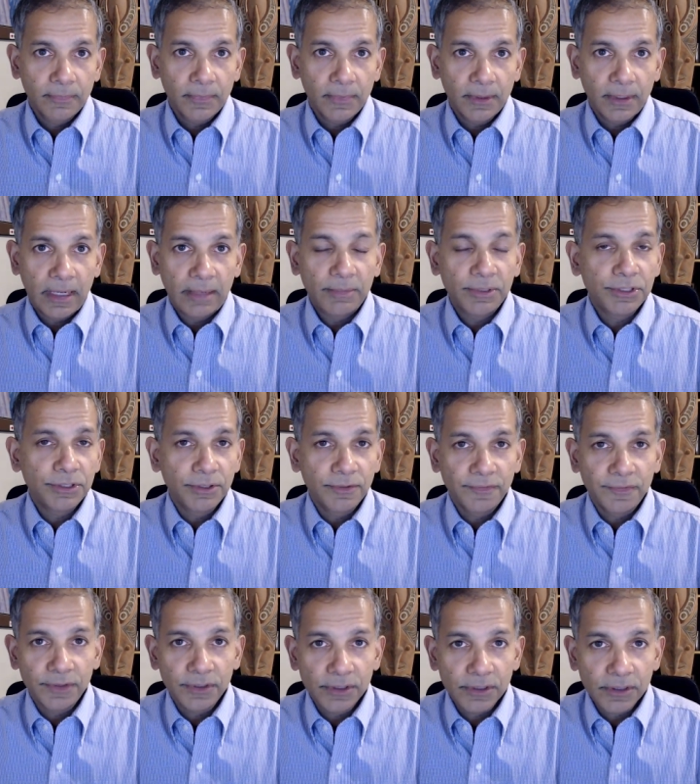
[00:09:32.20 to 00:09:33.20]
I'm a
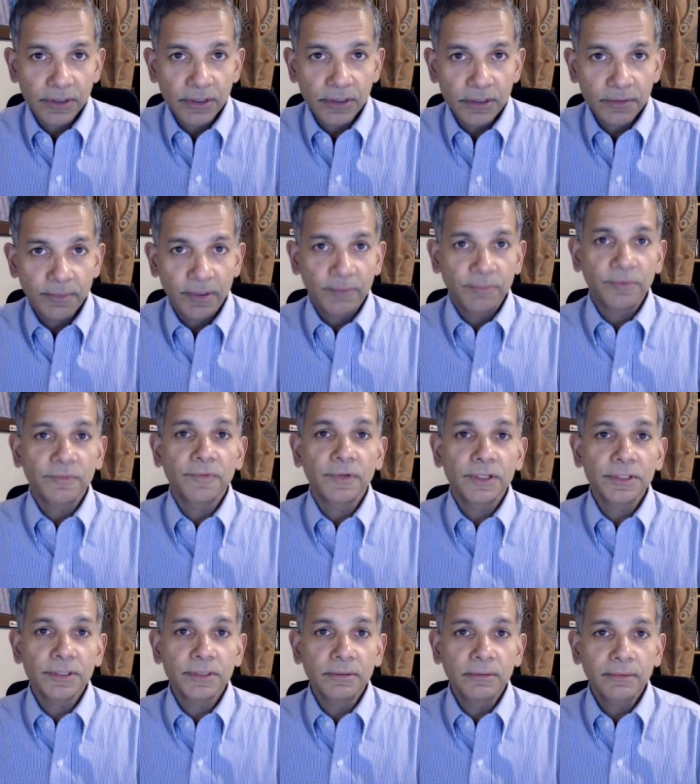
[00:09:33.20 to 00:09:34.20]
geophysicist by
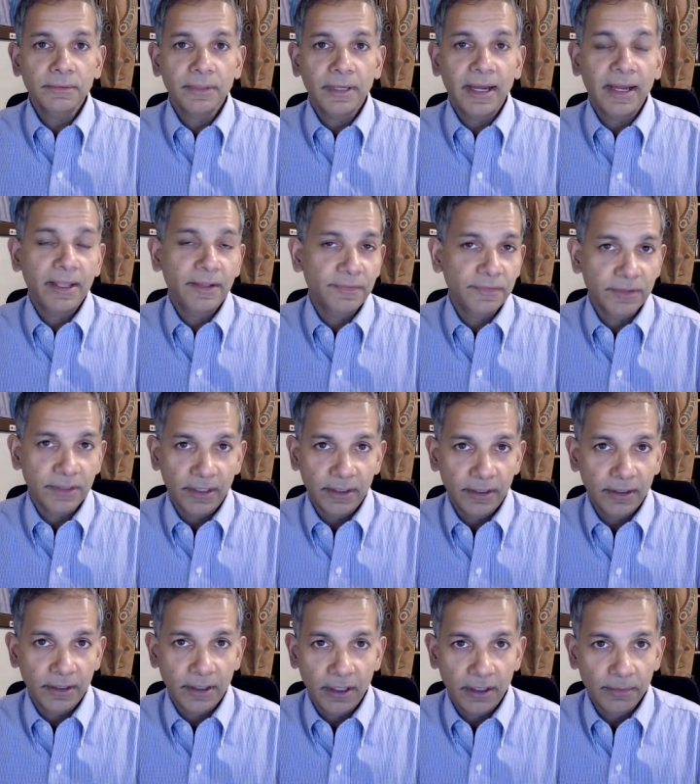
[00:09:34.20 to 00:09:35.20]
profession. I have
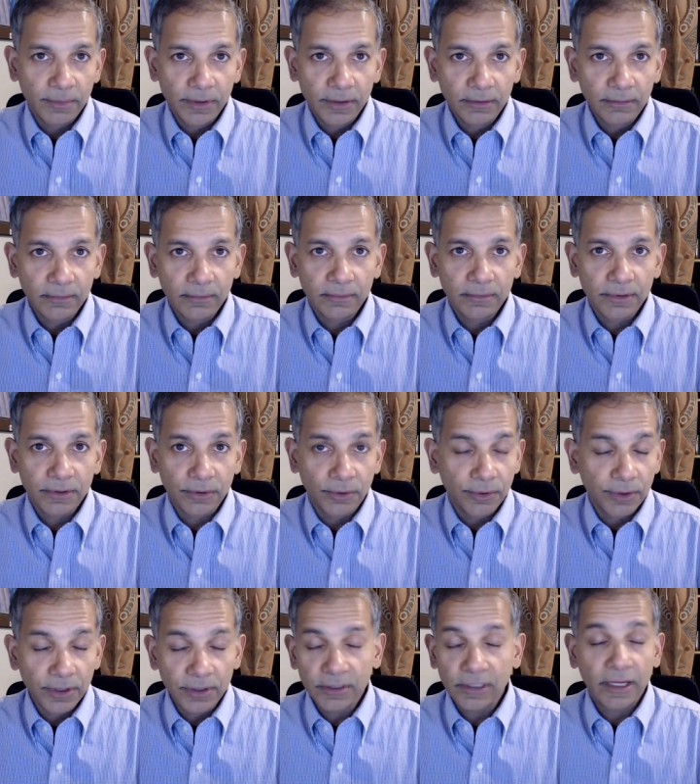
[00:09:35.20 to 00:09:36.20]
studied carbon
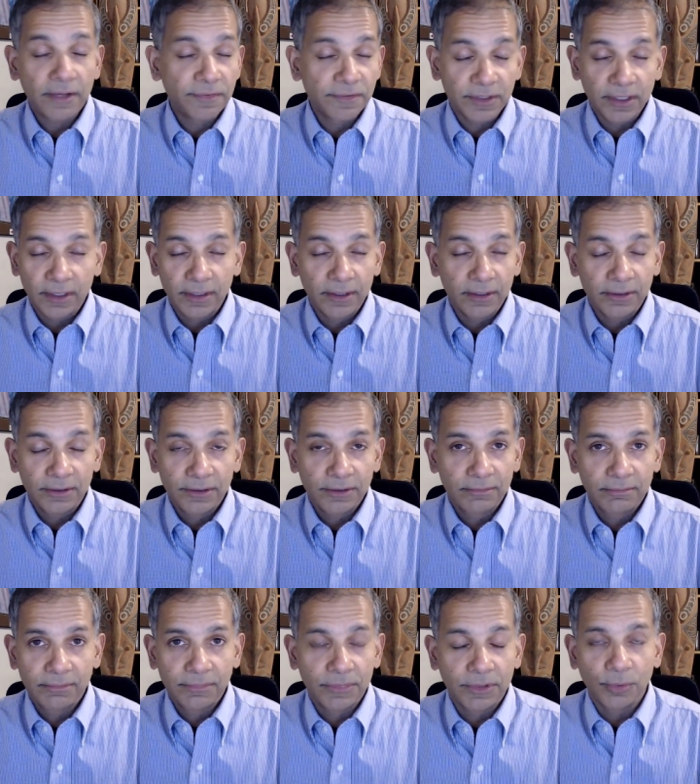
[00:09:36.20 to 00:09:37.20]
storage. I have studied
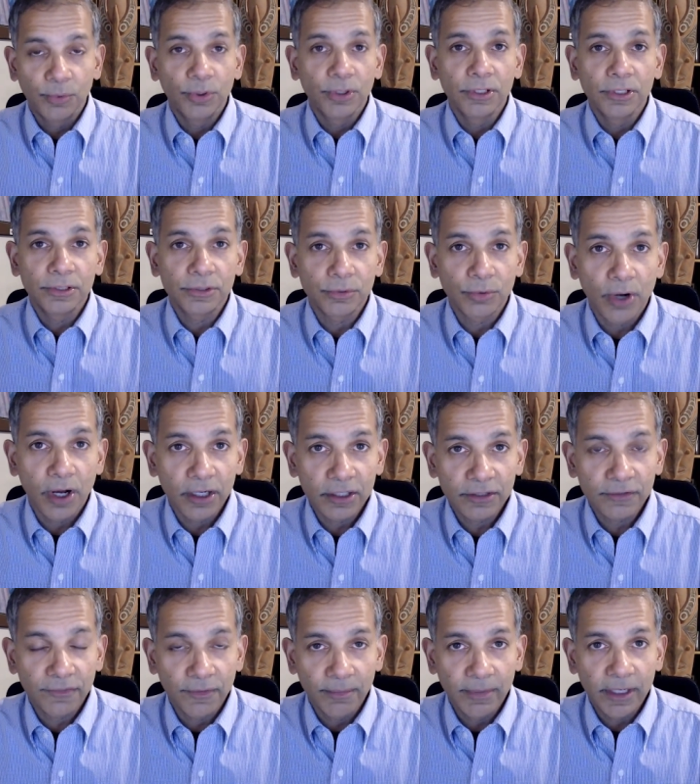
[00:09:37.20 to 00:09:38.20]
the world's
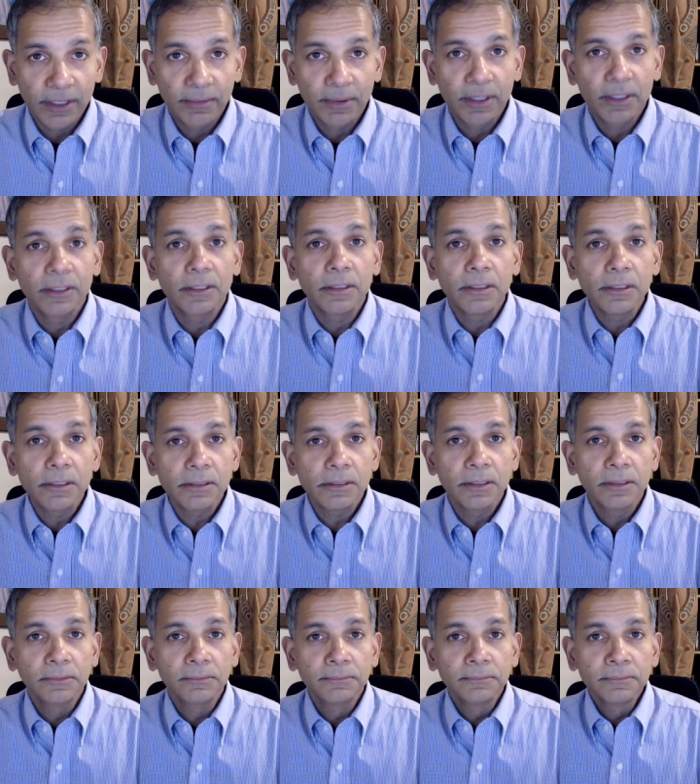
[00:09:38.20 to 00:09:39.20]
rocks for many, many years
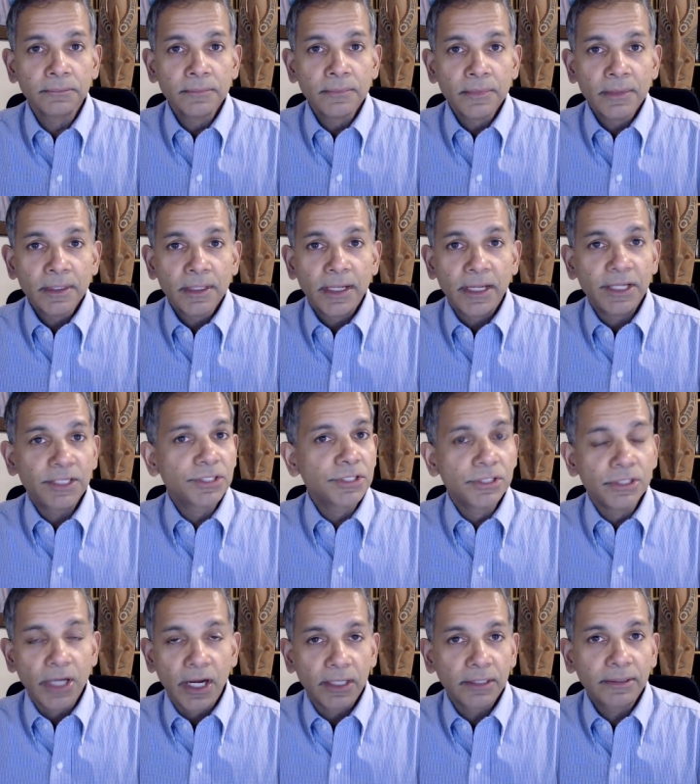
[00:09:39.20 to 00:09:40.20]
it's
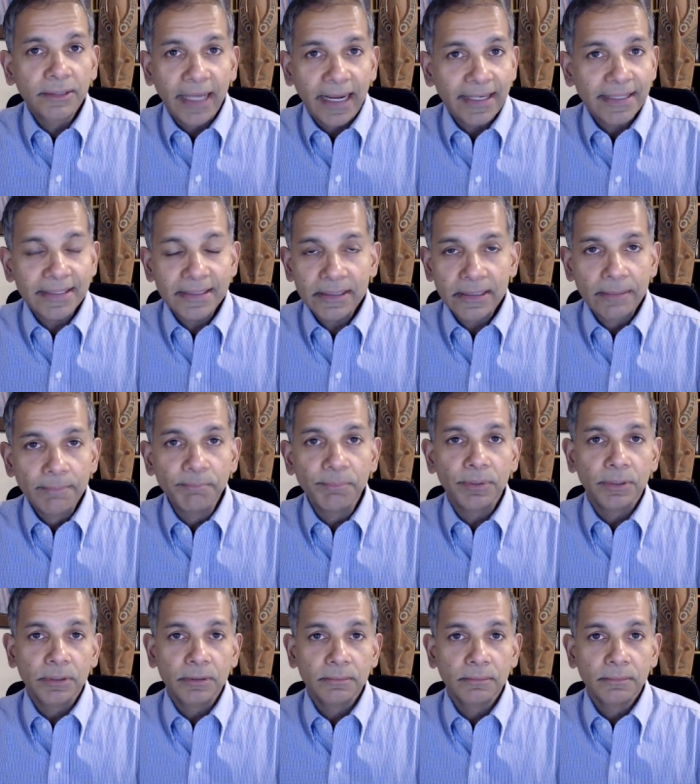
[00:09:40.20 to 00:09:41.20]
not that
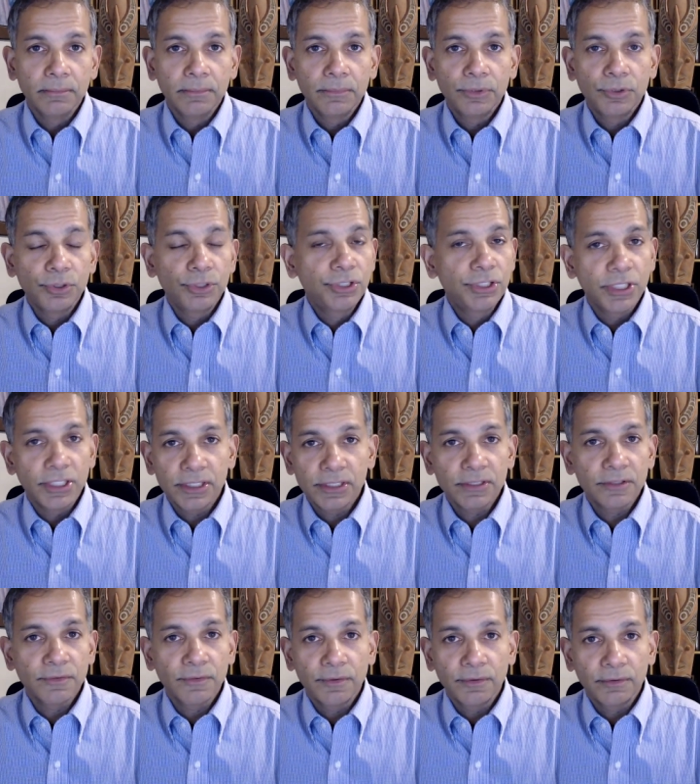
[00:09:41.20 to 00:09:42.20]
simple to
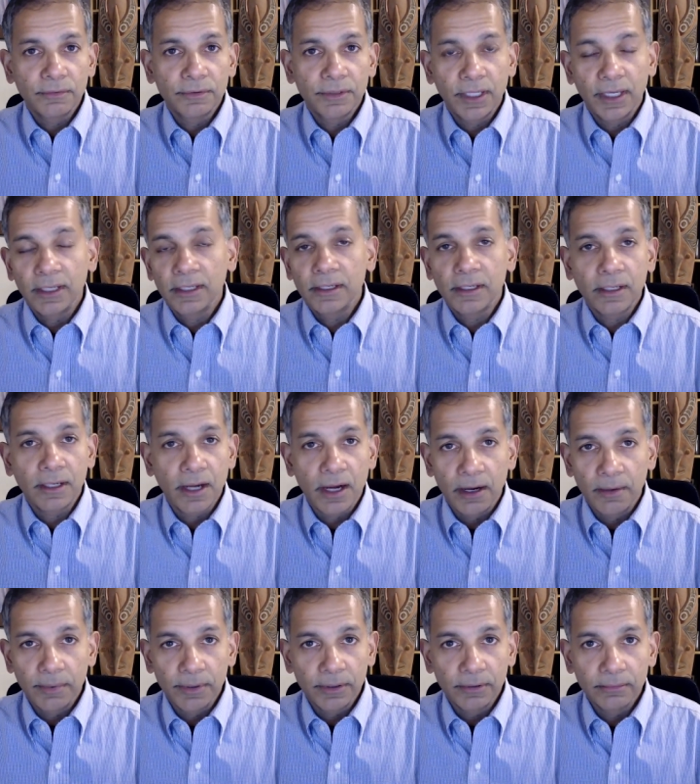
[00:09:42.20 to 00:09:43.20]
just take
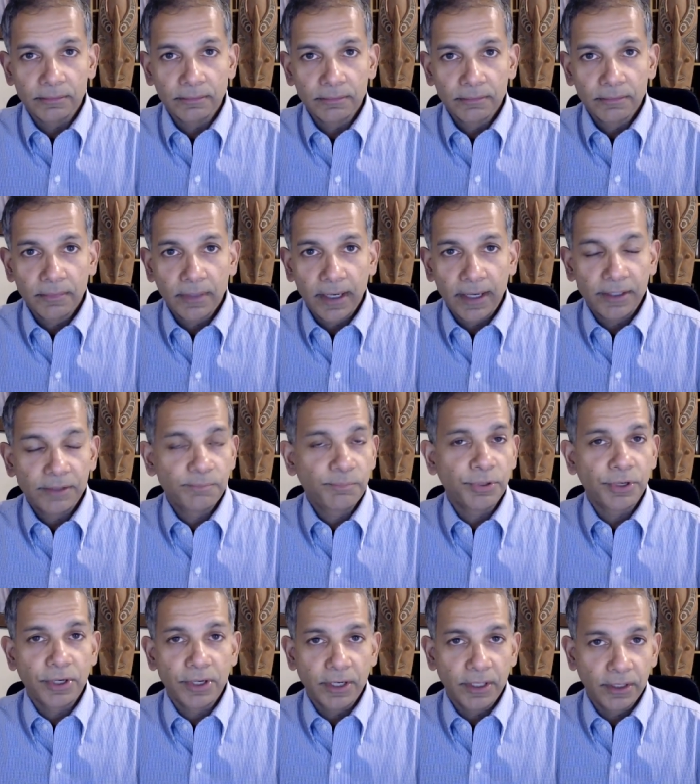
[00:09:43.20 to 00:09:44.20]
carbon and
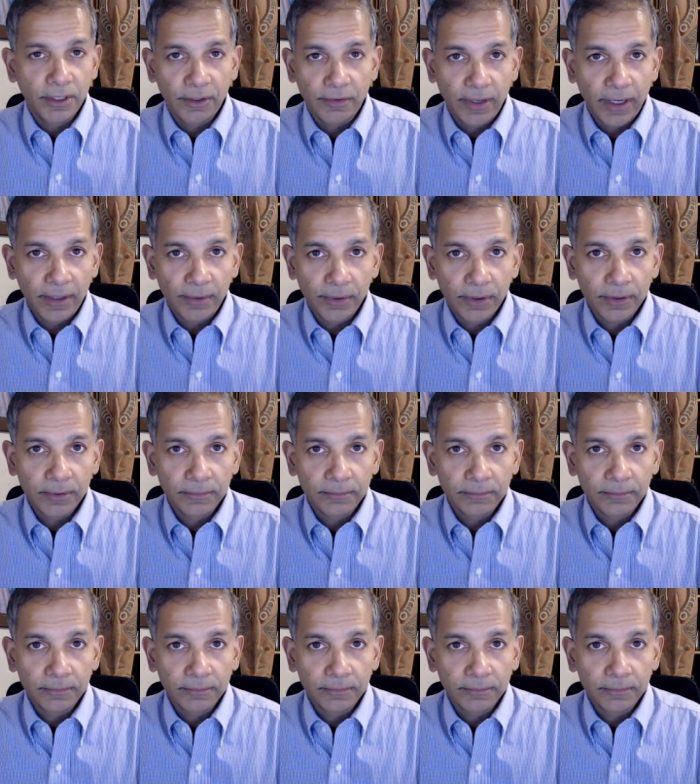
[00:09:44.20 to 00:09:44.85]
put it in the ground.